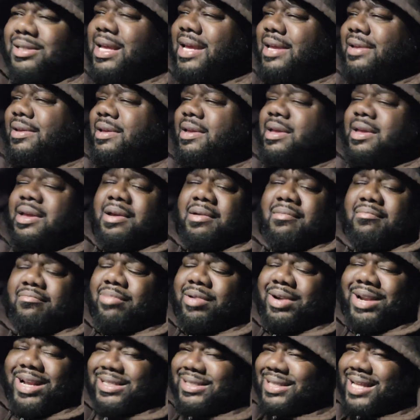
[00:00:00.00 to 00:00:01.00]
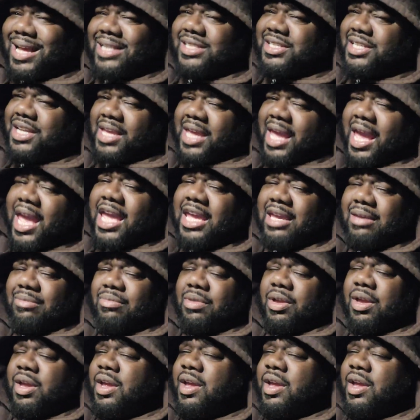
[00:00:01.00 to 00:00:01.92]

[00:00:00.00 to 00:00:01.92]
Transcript: Like, bro, that's not your game.